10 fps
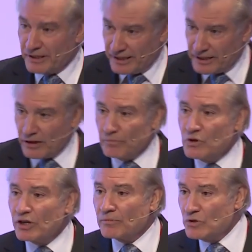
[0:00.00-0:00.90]
It'll
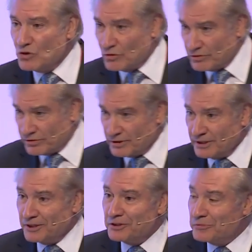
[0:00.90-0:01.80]
move,
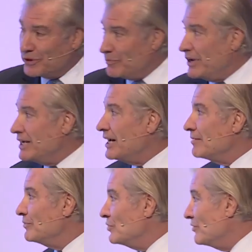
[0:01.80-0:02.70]
but it may not
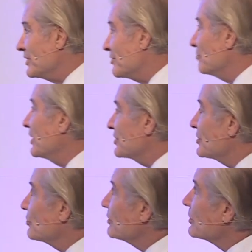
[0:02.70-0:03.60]
move as much as
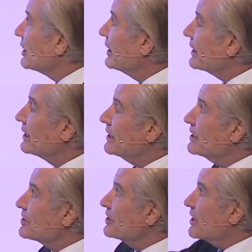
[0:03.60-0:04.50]
we would like.
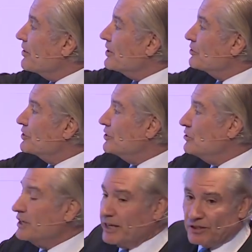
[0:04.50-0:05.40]
Scenario two,
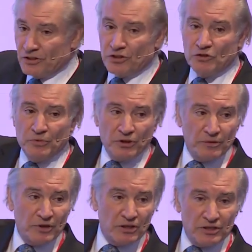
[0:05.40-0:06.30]
you get to 2 billion
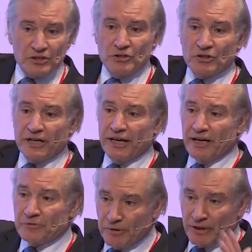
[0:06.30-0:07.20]
because of social
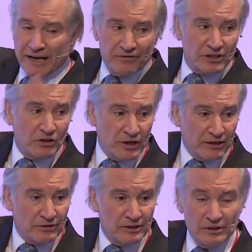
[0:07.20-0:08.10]
chaos. People have to go
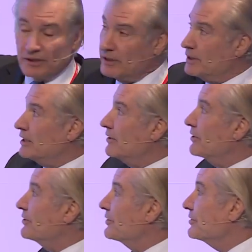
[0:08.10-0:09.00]
out of the
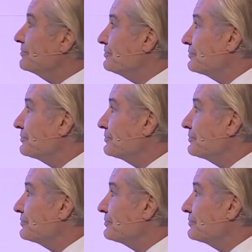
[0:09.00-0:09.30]
system.